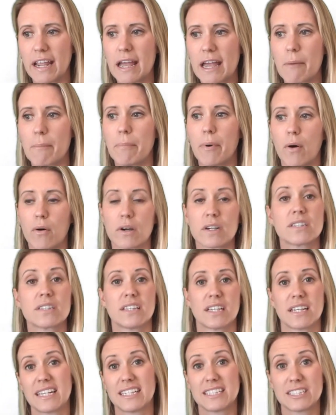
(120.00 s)
a box
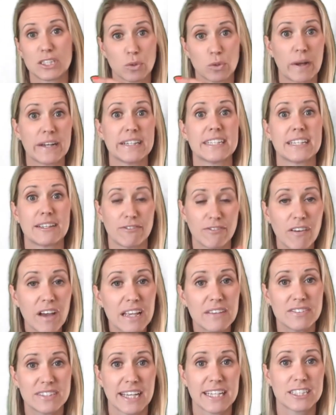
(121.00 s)
that is
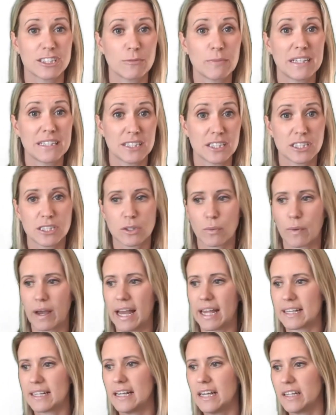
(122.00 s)
25 centimetres
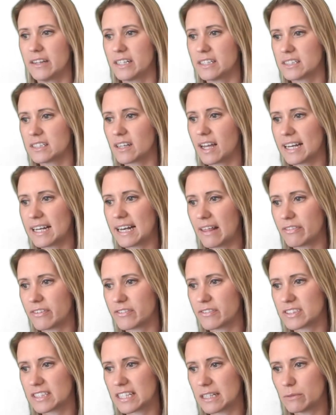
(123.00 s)
squared, the side length
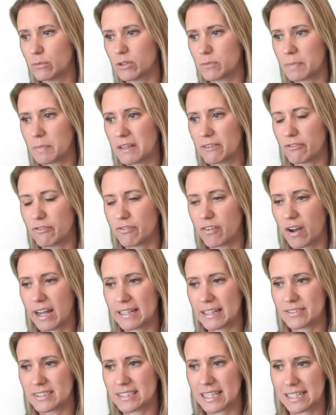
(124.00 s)
of C would be
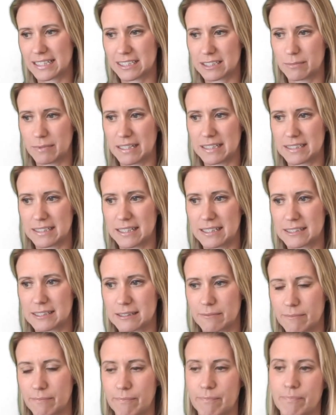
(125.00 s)
5 centimetres.
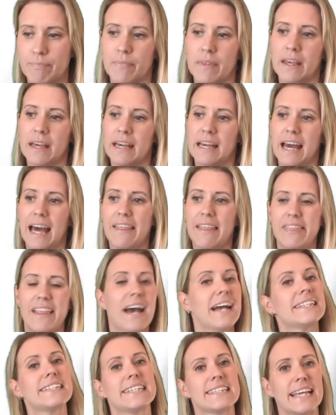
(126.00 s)
And
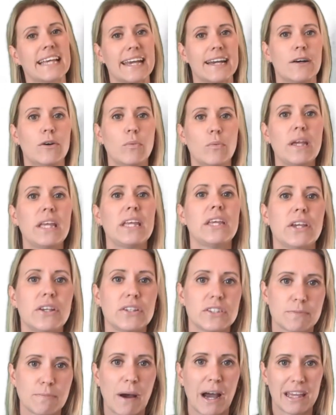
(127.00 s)
that is how we
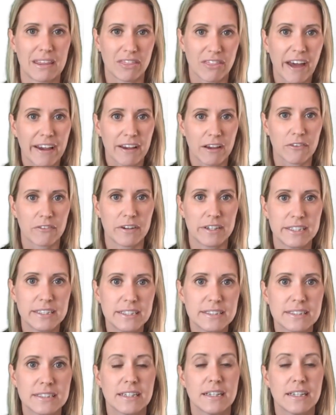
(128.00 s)
use Pythagoras